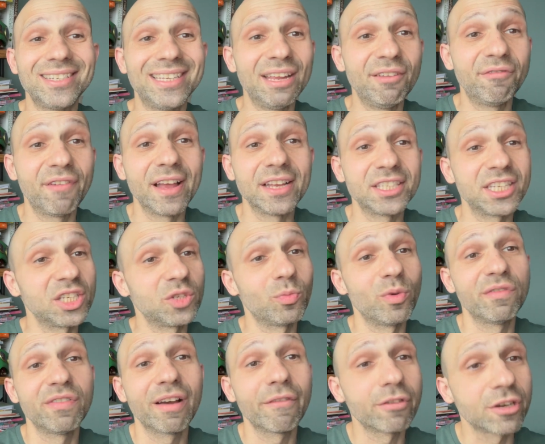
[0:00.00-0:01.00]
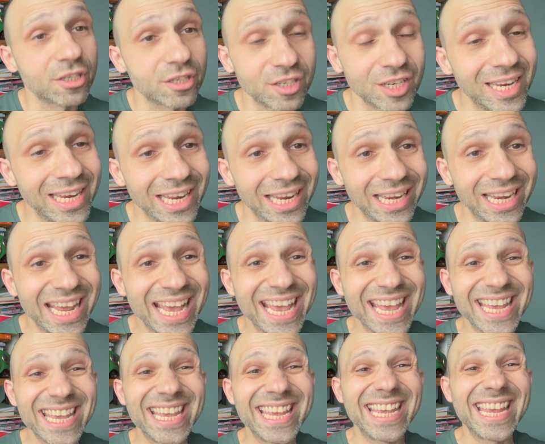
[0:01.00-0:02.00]
defenses we've ever seen.
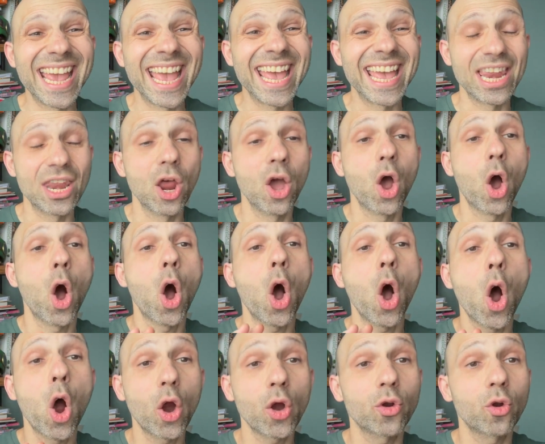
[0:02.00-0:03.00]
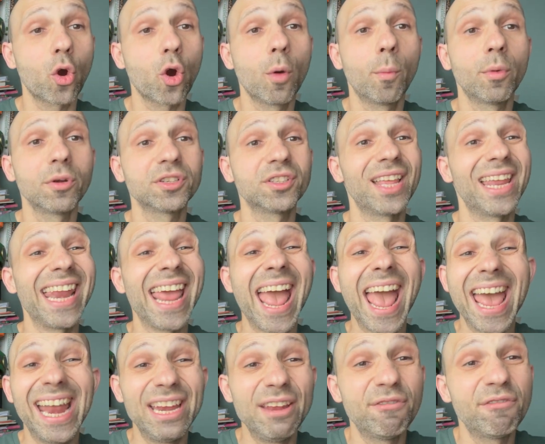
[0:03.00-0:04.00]
He hit harder almost than
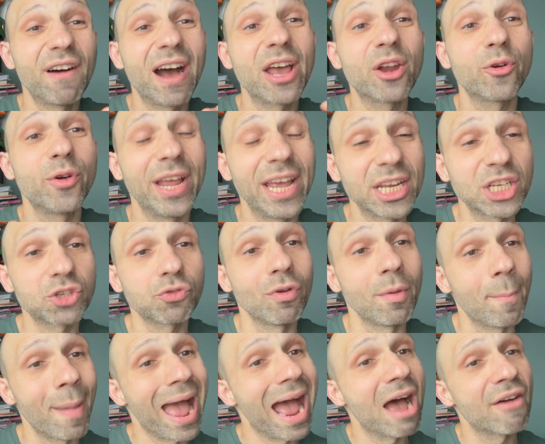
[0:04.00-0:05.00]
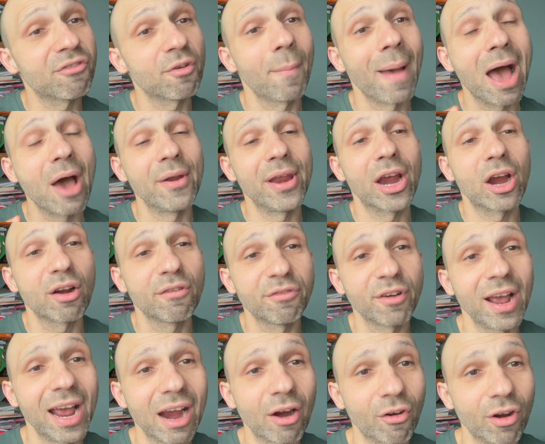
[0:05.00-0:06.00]
any fighter in history, pound for pound, era
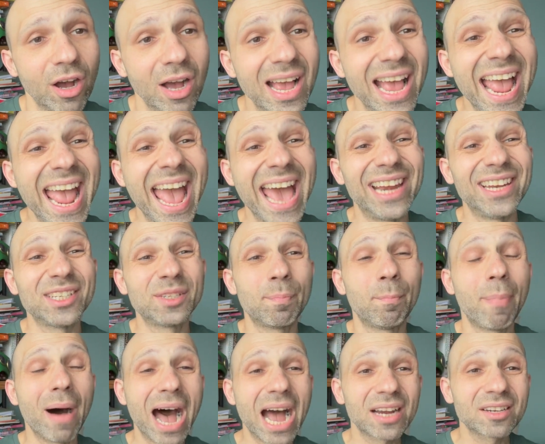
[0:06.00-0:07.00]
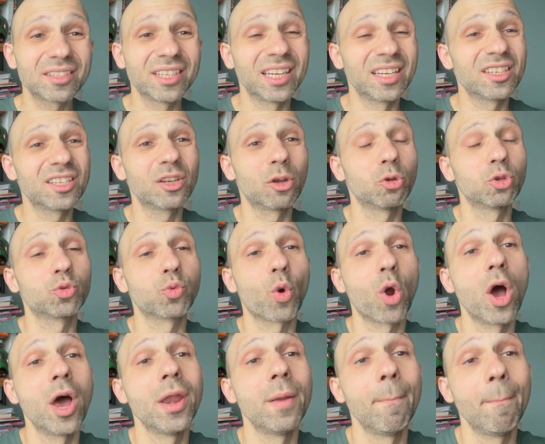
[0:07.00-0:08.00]
for era. And his boxing skills
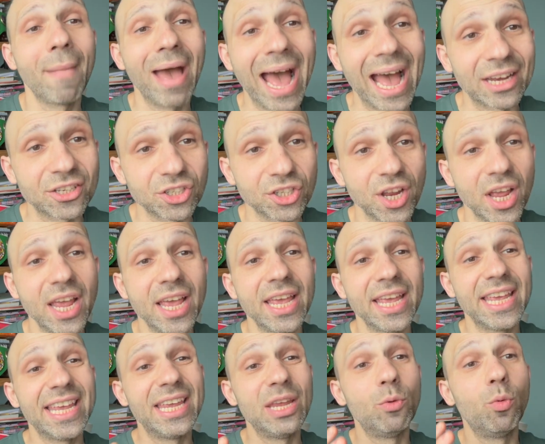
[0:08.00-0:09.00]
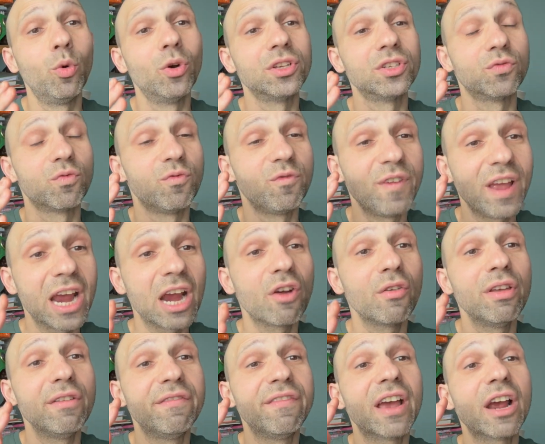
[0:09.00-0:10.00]
were unmatched. He was
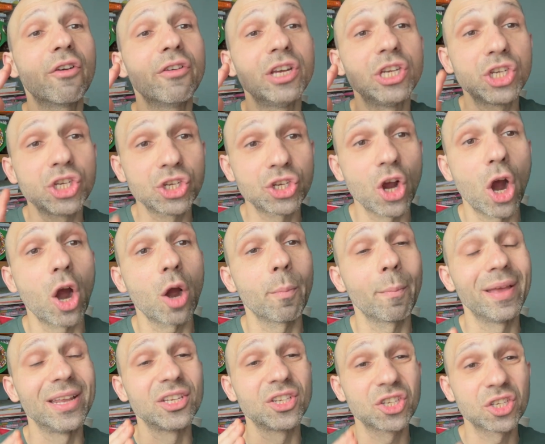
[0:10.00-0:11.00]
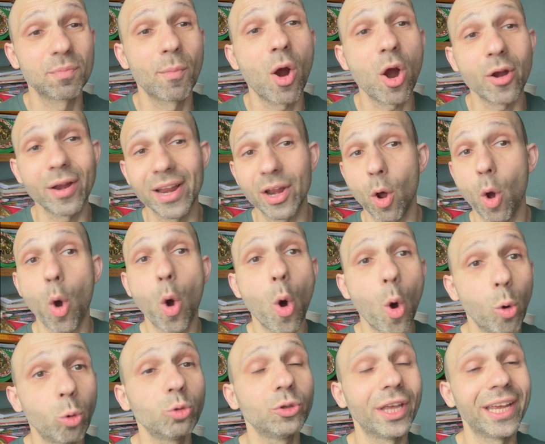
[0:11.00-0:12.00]
very, very sharp and smart at
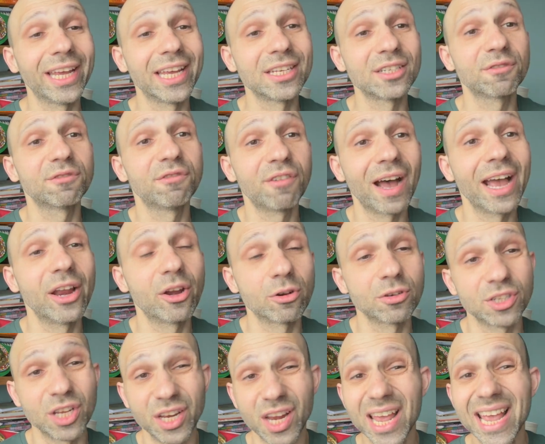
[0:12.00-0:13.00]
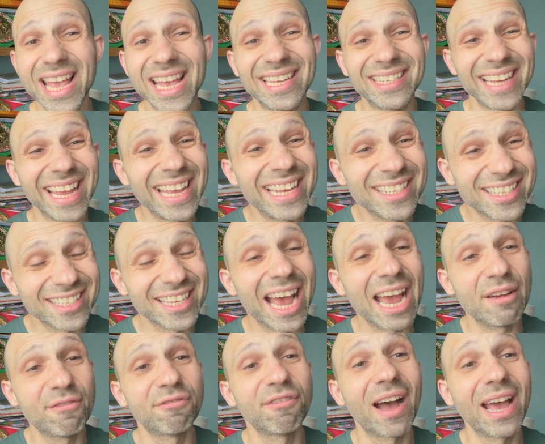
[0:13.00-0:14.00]
holding his fighters. And his
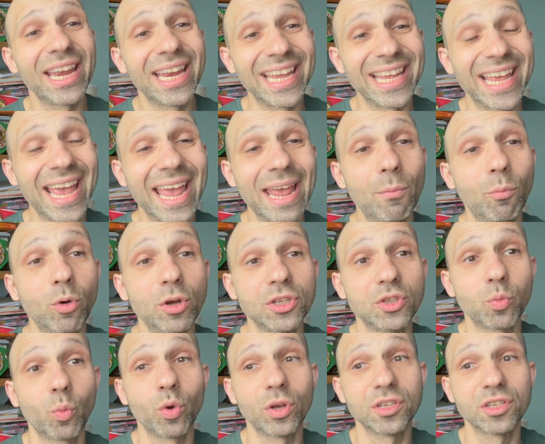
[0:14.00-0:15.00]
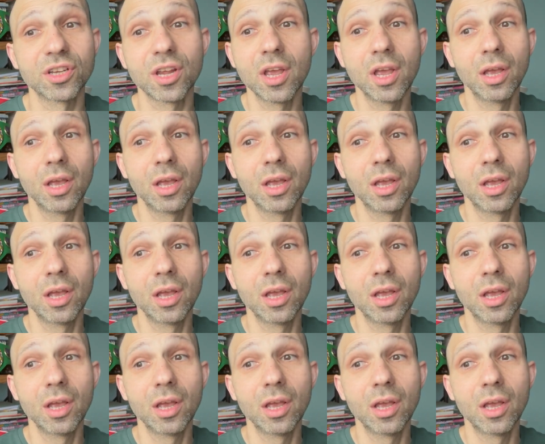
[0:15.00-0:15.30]
inside fighting game was